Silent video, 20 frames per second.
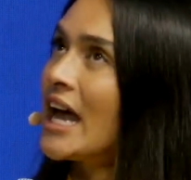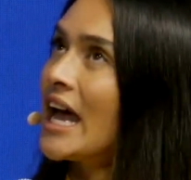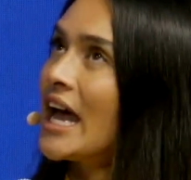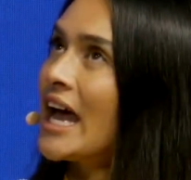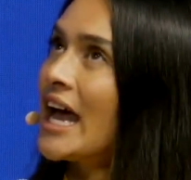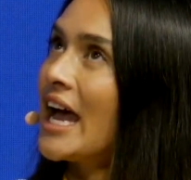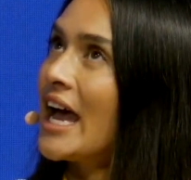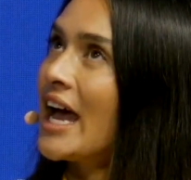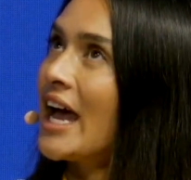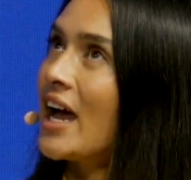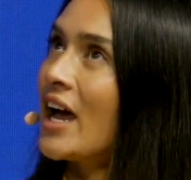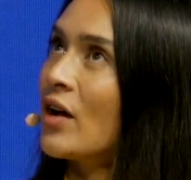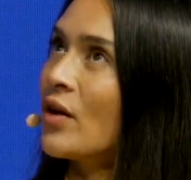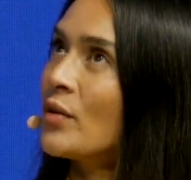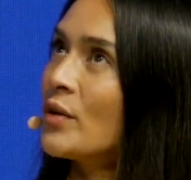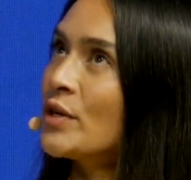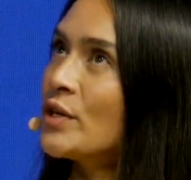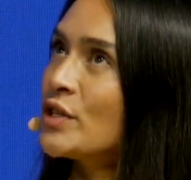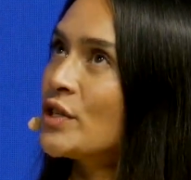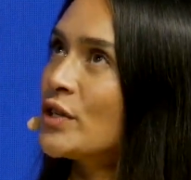how
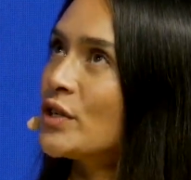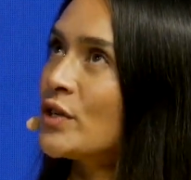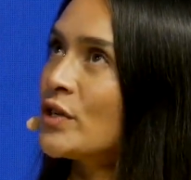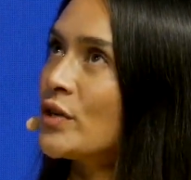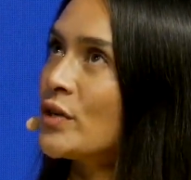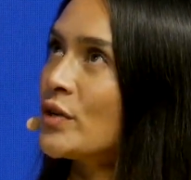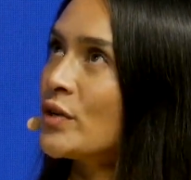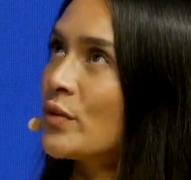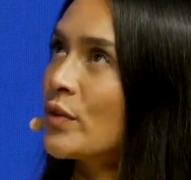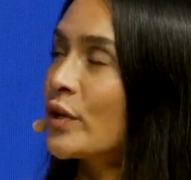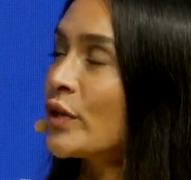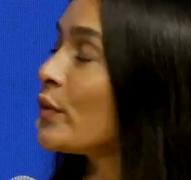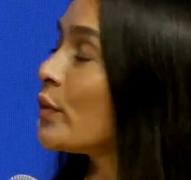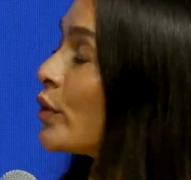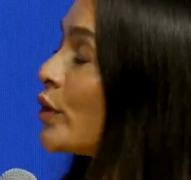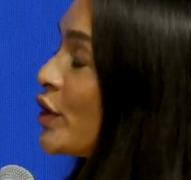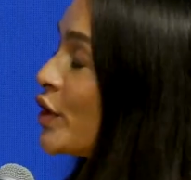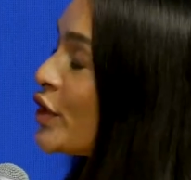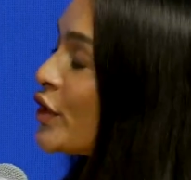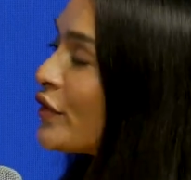would you? What
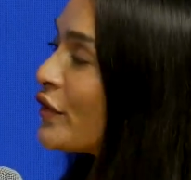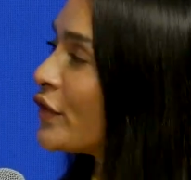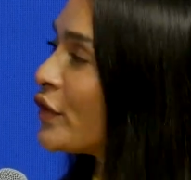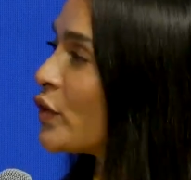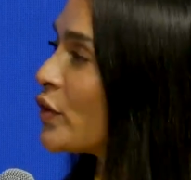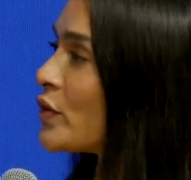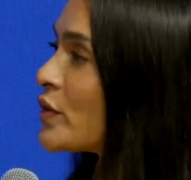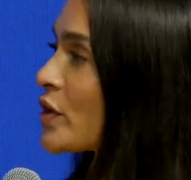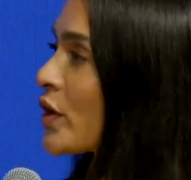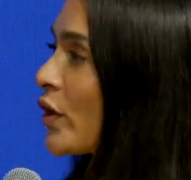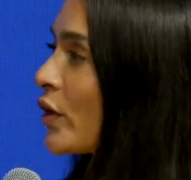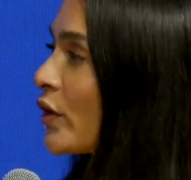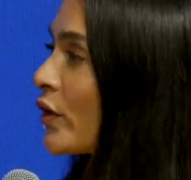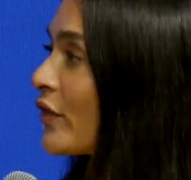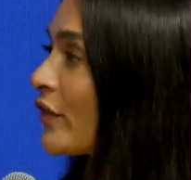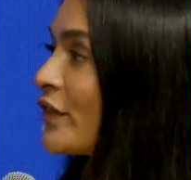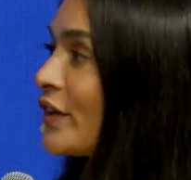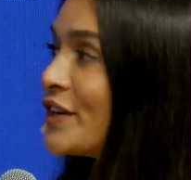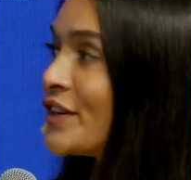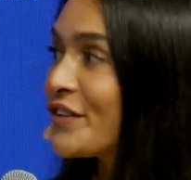are your views on
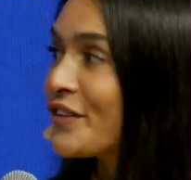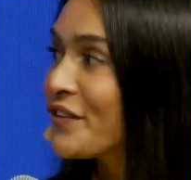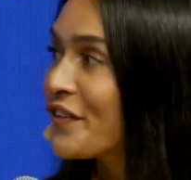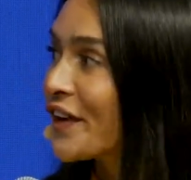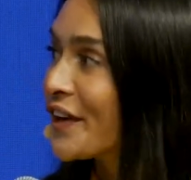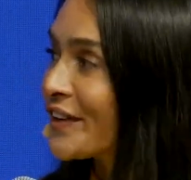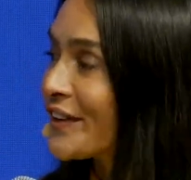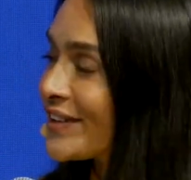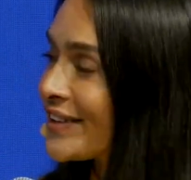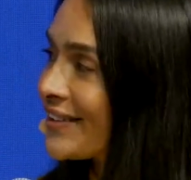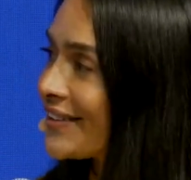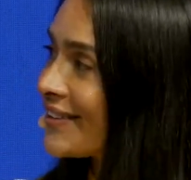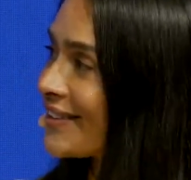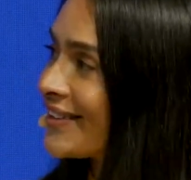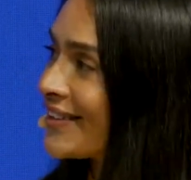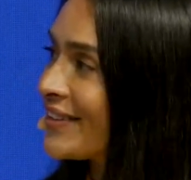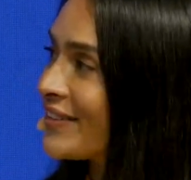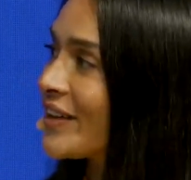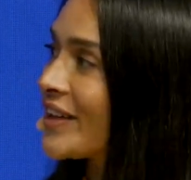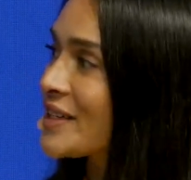fund-of-fund
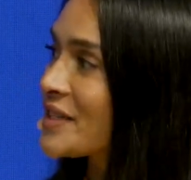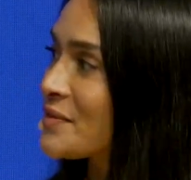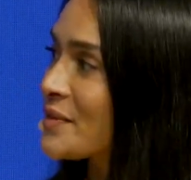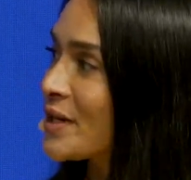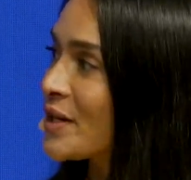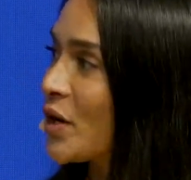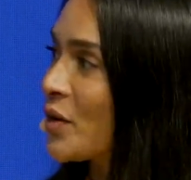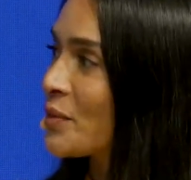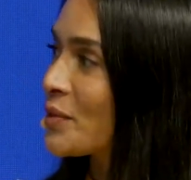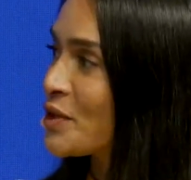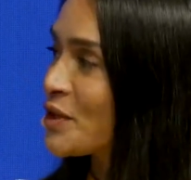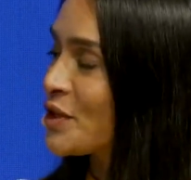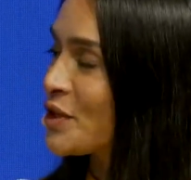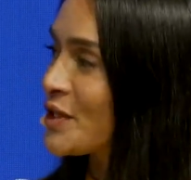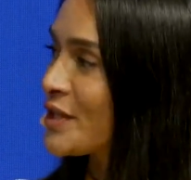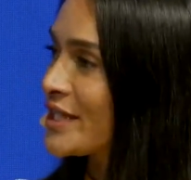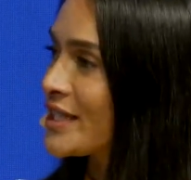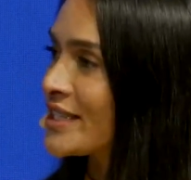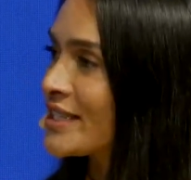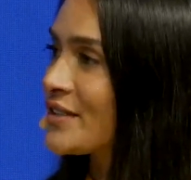investment
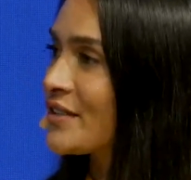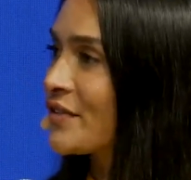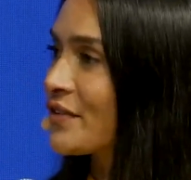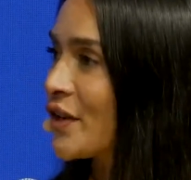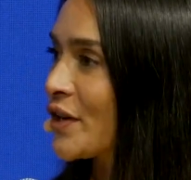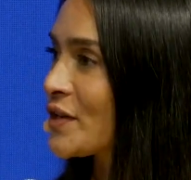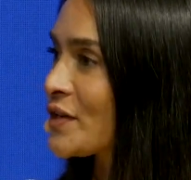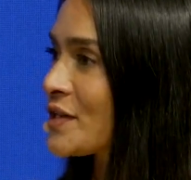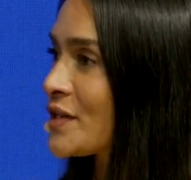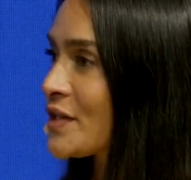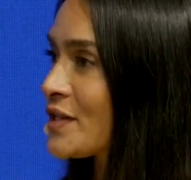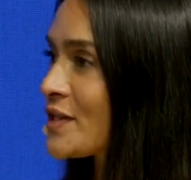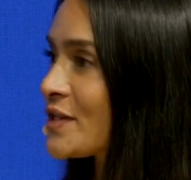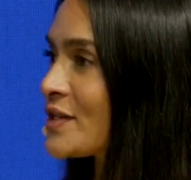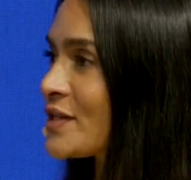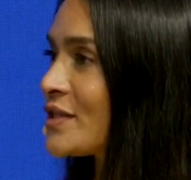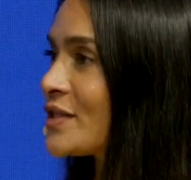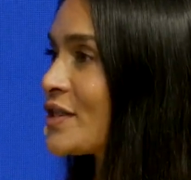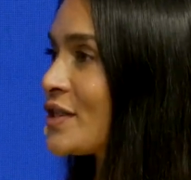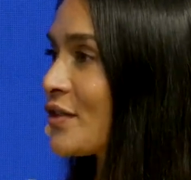opportunities
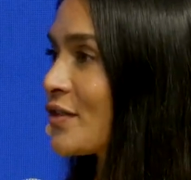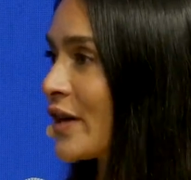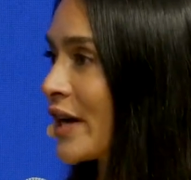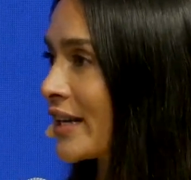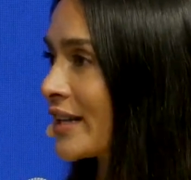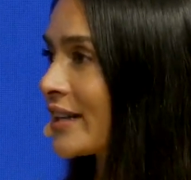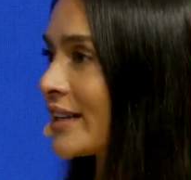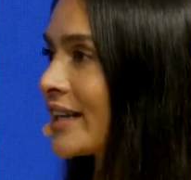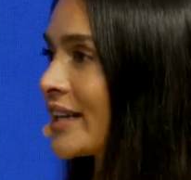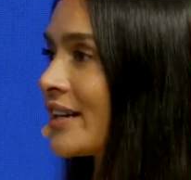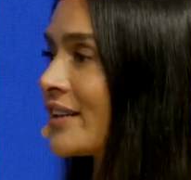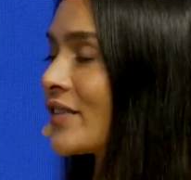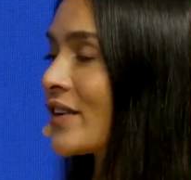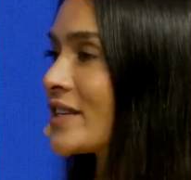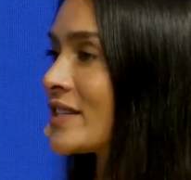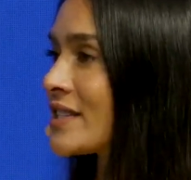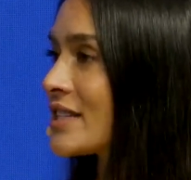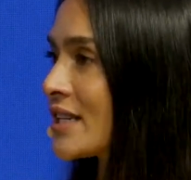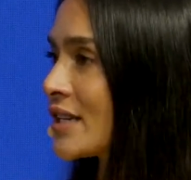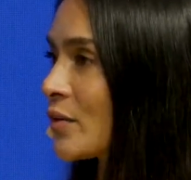versus directly
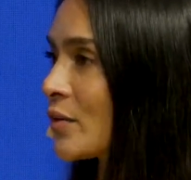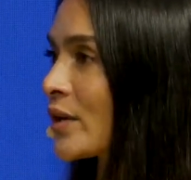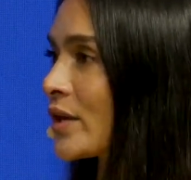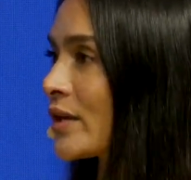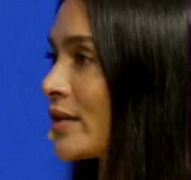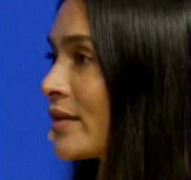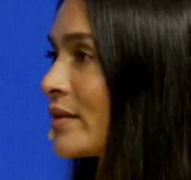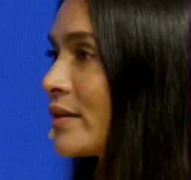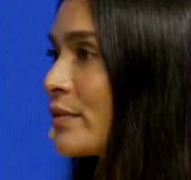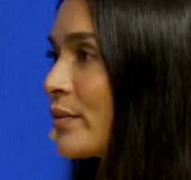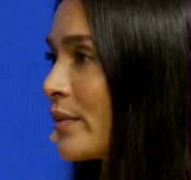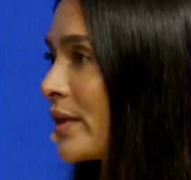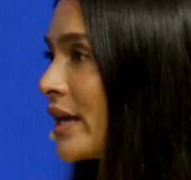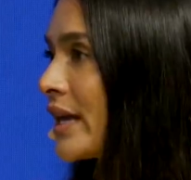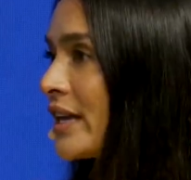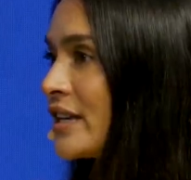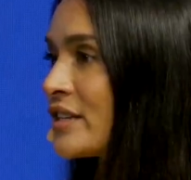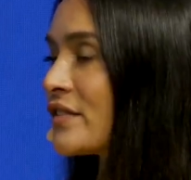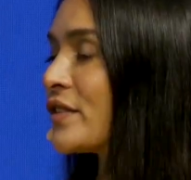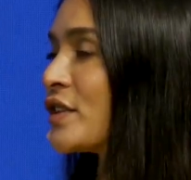investing with
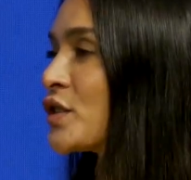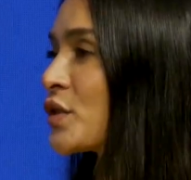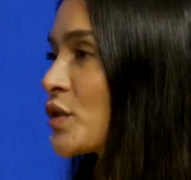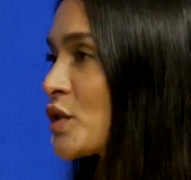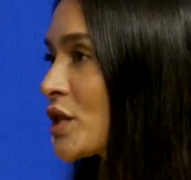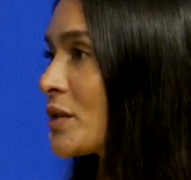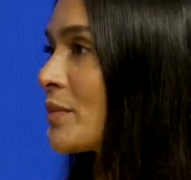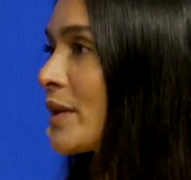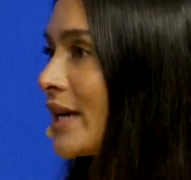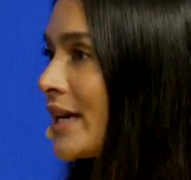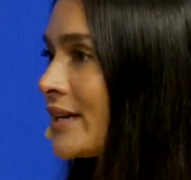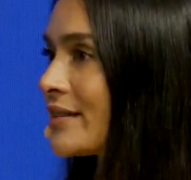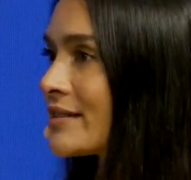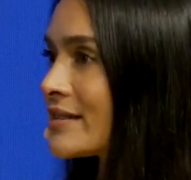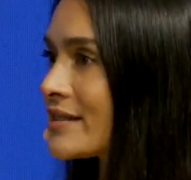individual GPs?